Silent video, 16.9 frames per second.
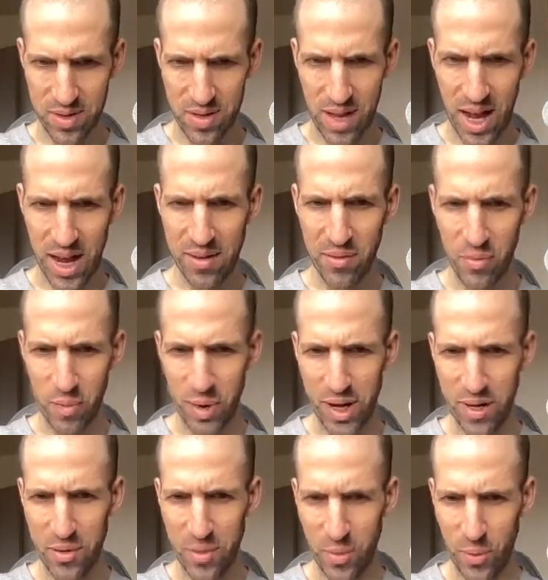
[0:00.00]
I haven't
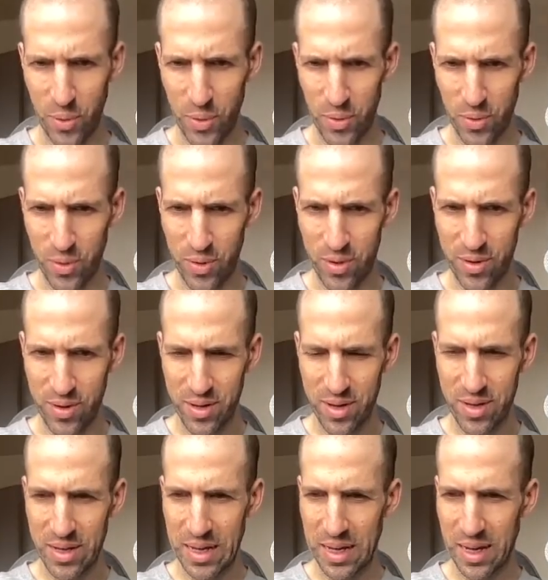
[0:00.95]
read through.
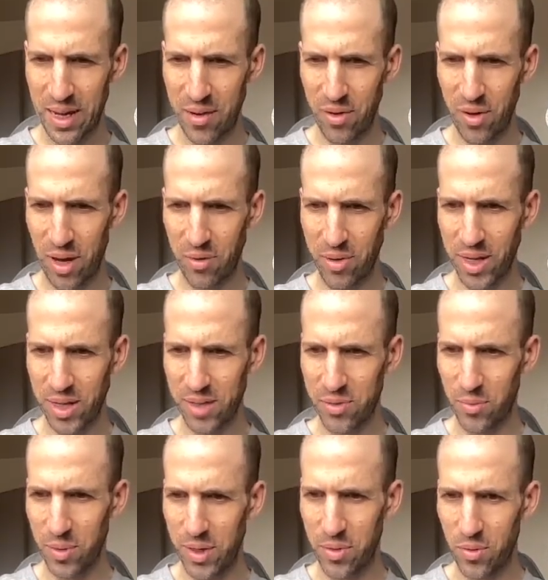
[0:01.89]
I, I would like to
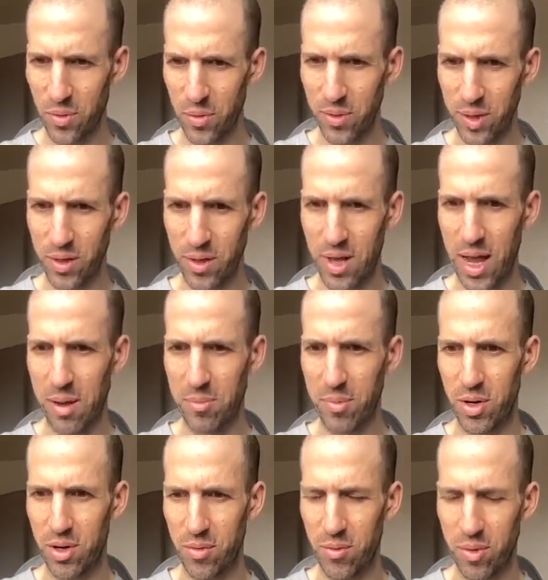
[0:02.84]
read through Lil
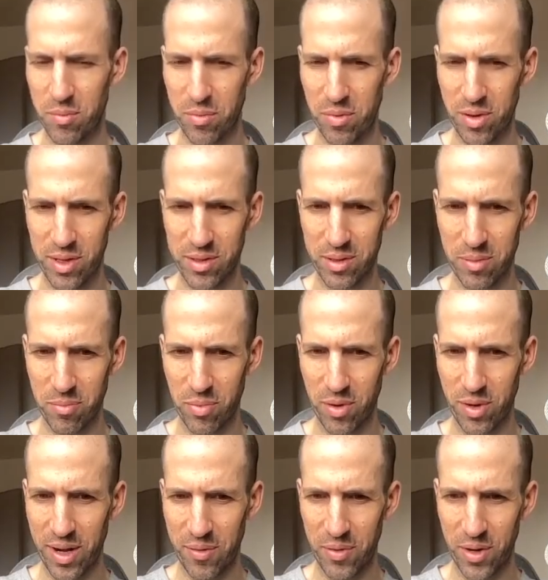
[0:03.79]
Abner at one at some
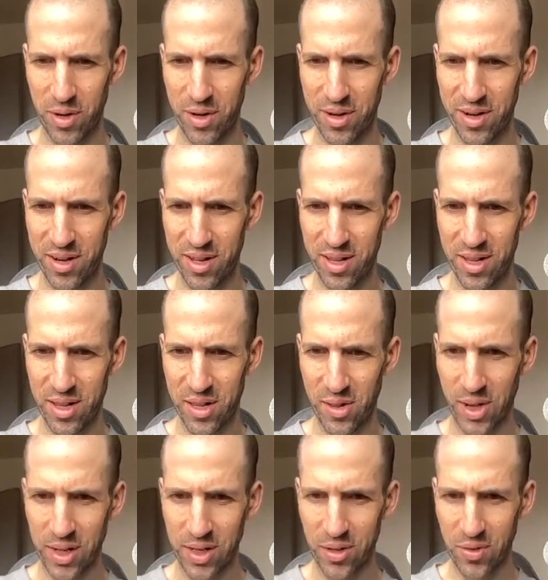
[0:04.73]
point. I've heard a
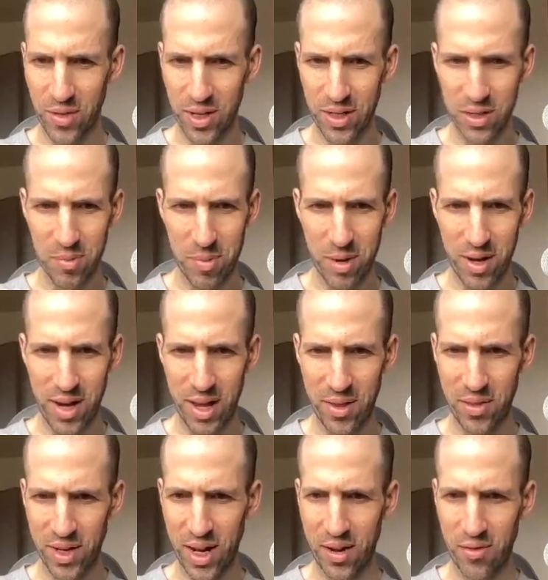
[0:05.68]
lot of good things about it. I
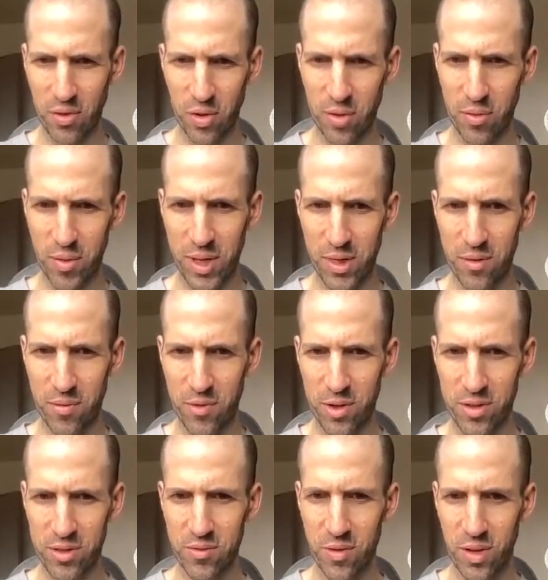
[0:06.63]
think I've only read the
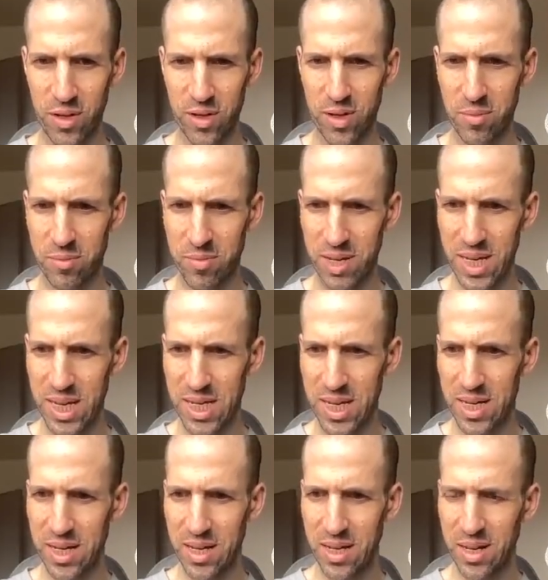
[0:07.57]
first volume,
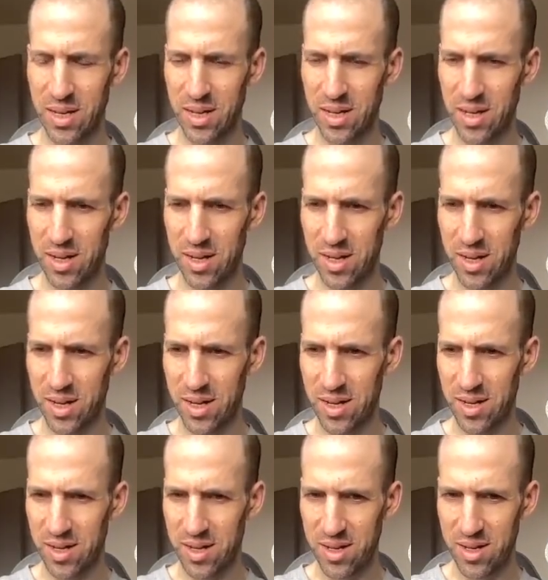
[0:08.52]
and uh,
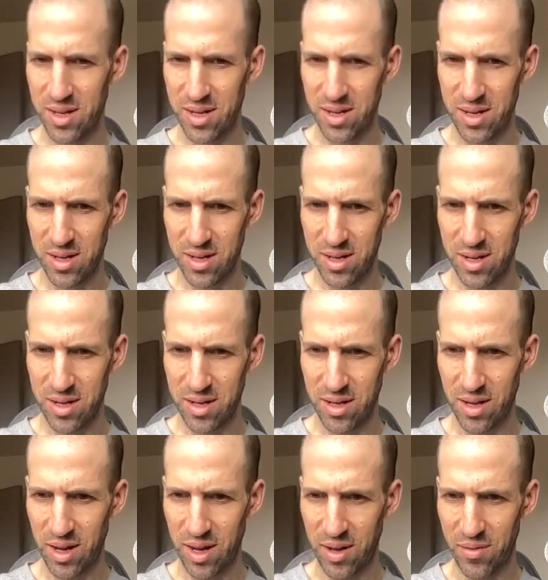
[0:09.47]

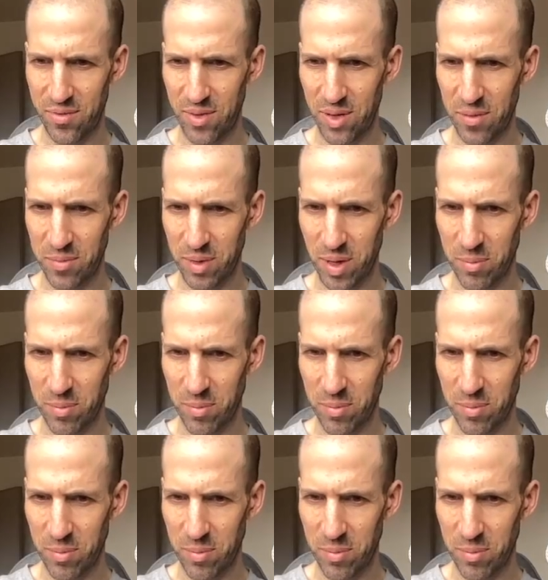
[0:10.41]
yeah, i am I'm, I'm